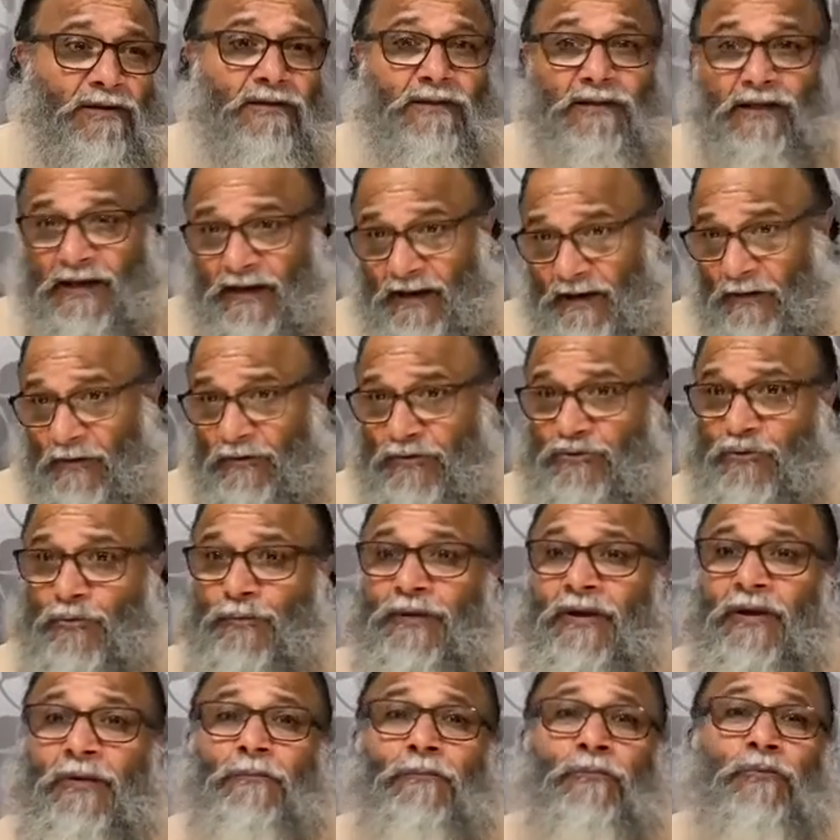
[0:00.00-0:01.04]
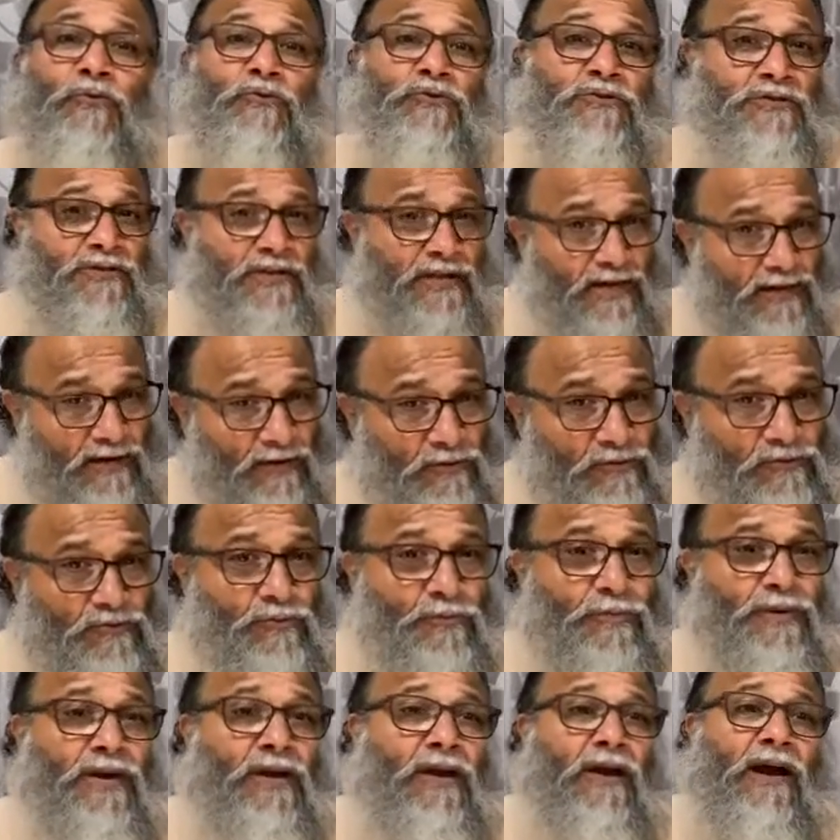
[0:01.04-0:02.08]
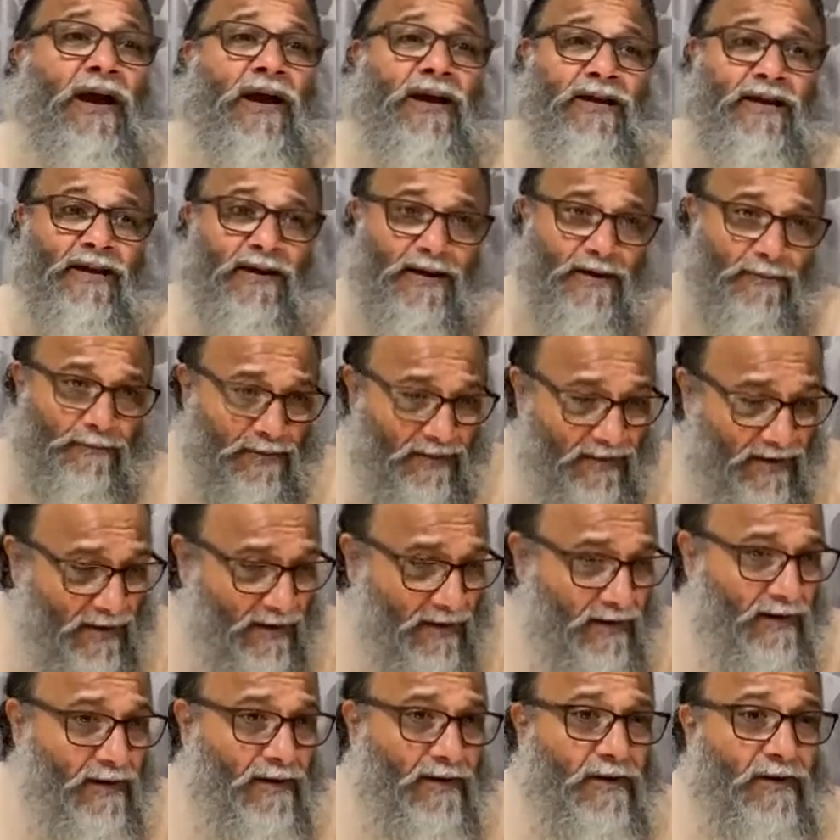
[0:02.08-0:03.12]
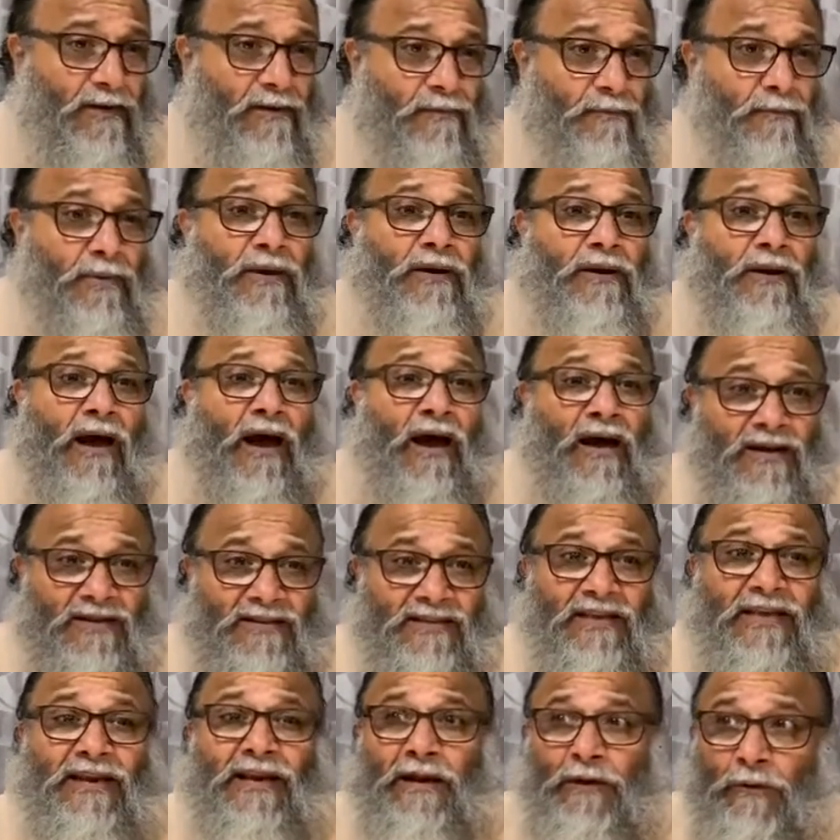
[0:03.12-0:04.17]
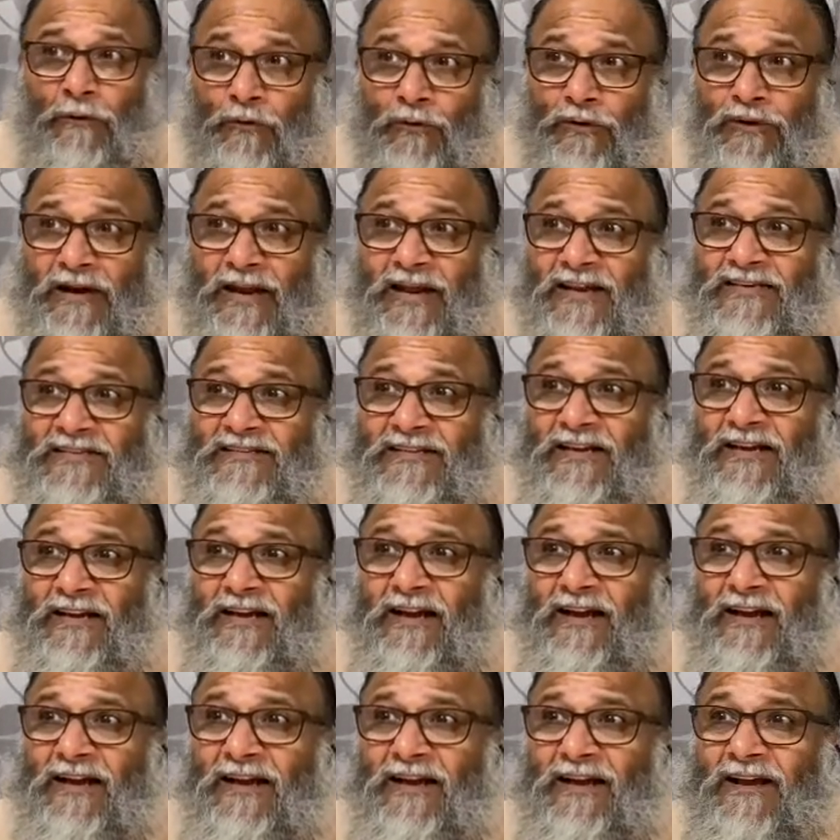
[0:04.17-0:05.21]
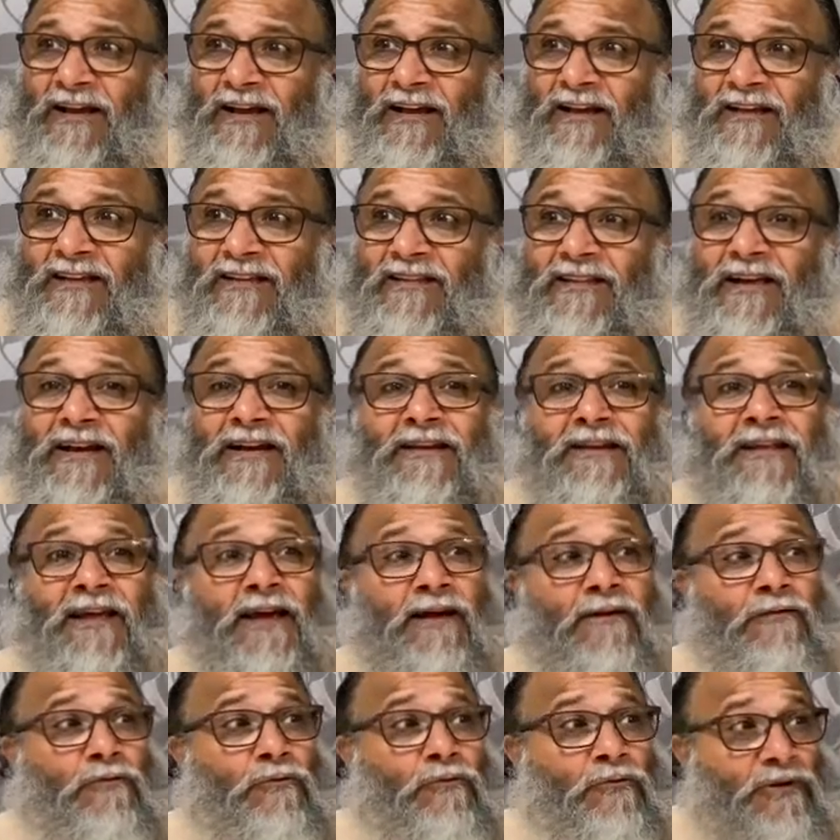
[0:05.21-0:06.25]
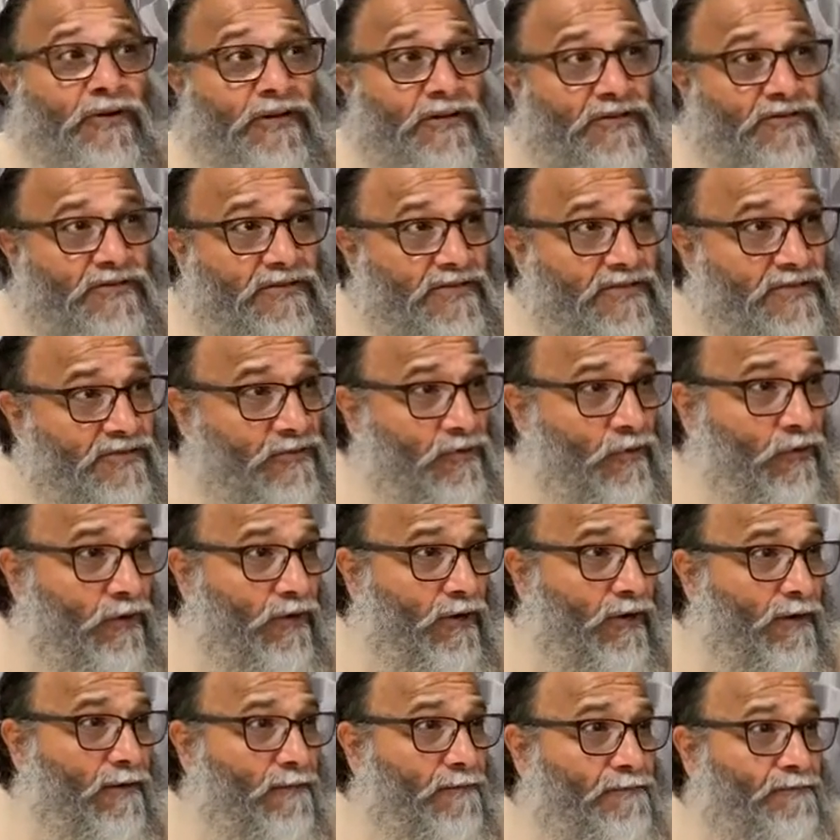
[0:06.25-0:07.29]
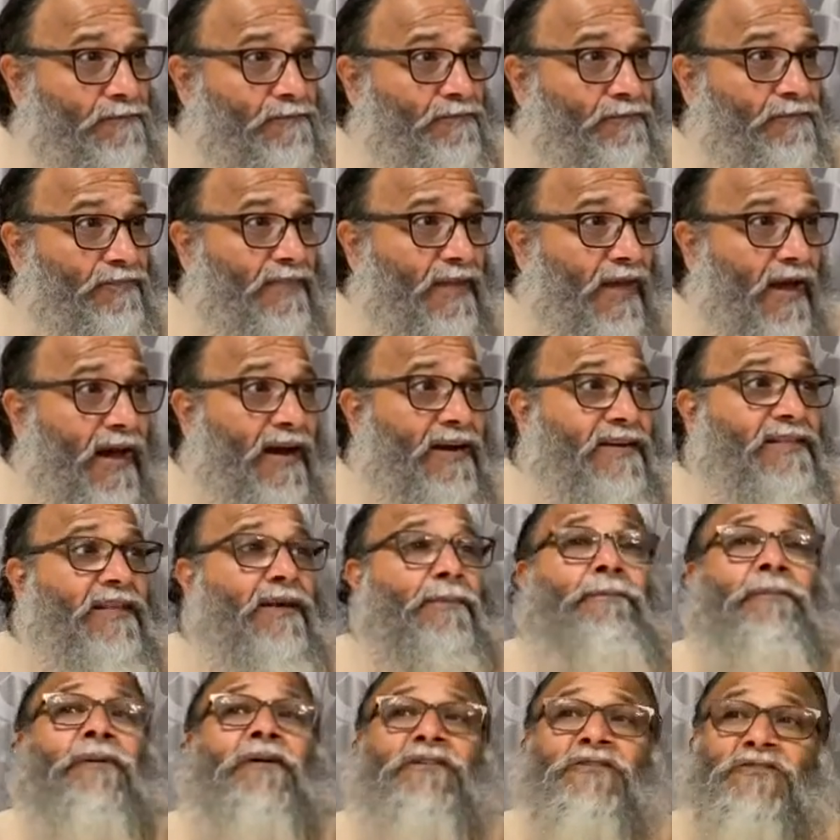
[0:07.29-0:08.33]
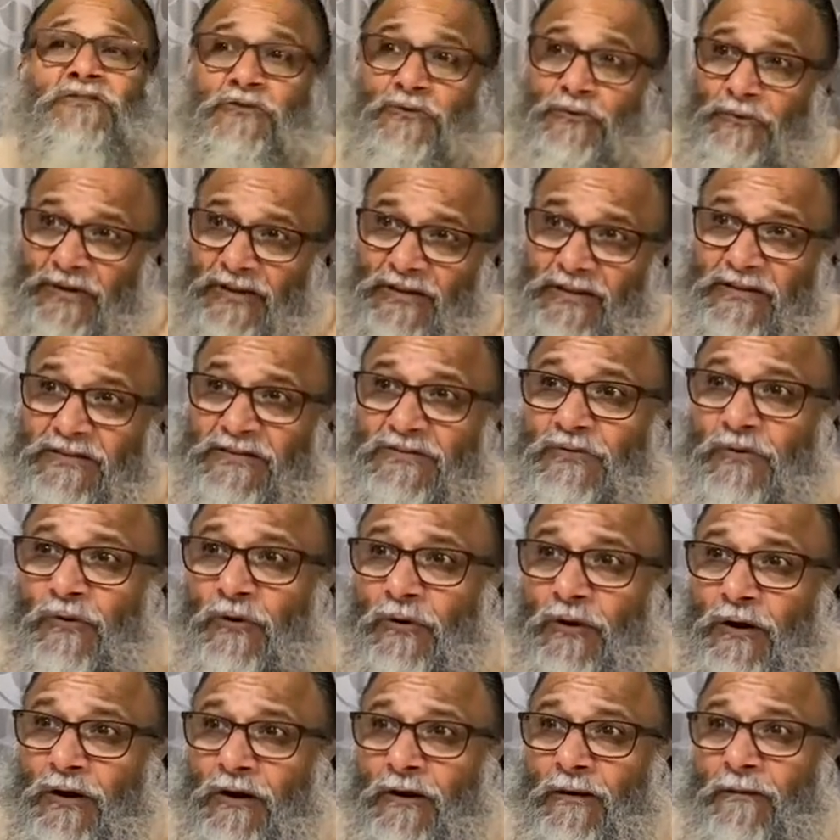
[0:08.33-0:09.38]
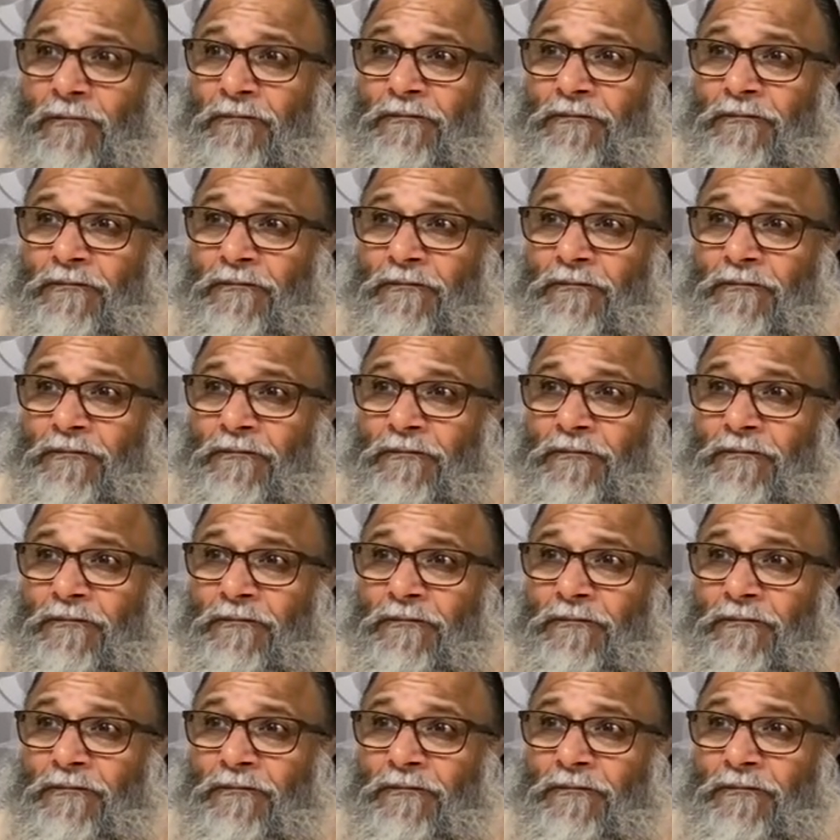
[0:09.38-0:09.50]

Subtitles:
They are also being pushed, they are also being guided, but are they recognizing that they have to reach this goal? Are they pursuing this goal?